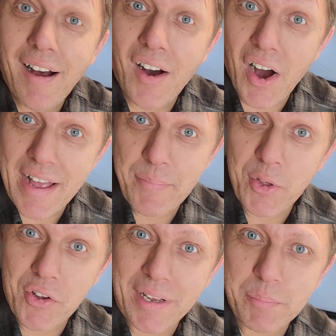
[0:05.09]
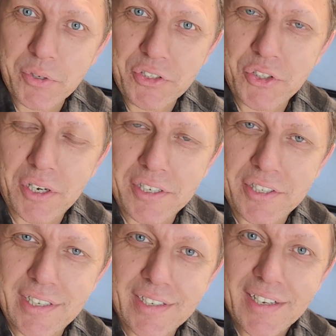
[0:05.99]
I am the Great British
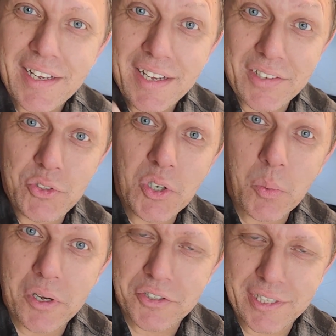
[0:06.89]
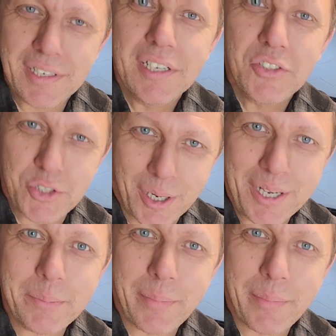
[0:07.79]
Chocolatier and you're watching Chocolate